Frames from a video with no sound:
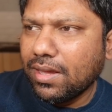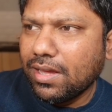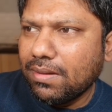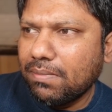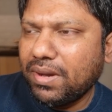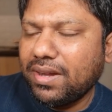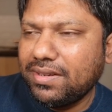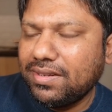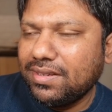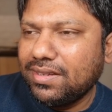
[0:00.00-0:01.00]

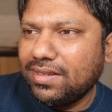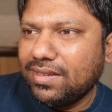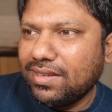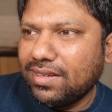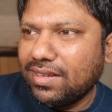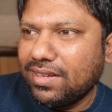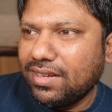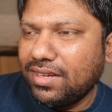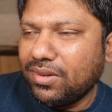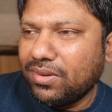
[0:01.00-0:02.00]
But,
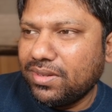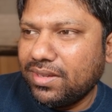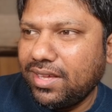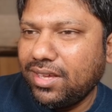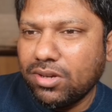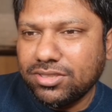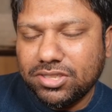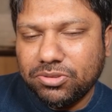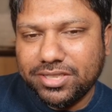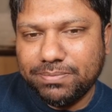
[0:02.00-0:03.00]
he goes
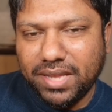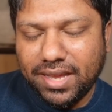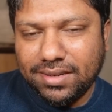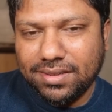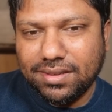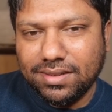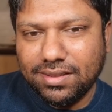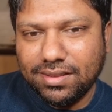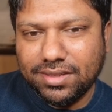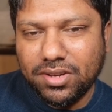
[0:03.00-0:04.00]
on to explain
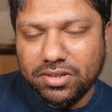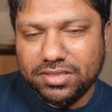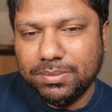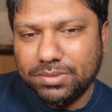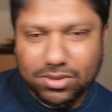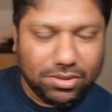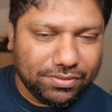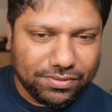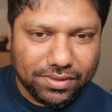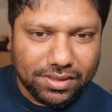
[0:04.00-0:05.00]
the concept
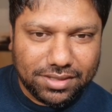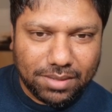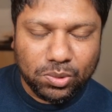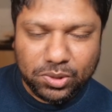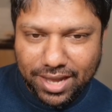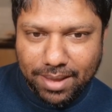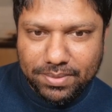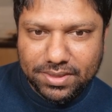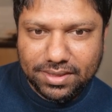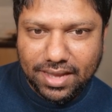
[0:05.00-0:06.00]
of double
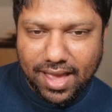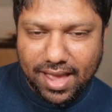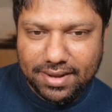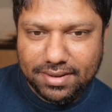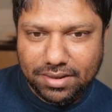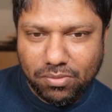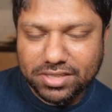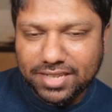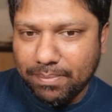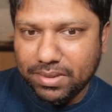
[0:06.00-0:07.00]
jabbed and
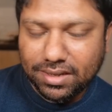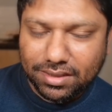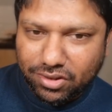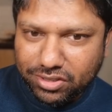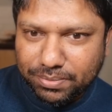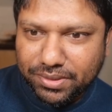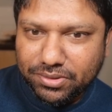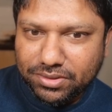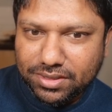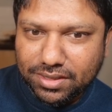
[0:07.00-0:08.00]
what's happening in the
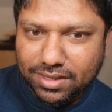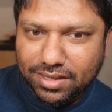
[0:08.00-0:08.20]
hospitals.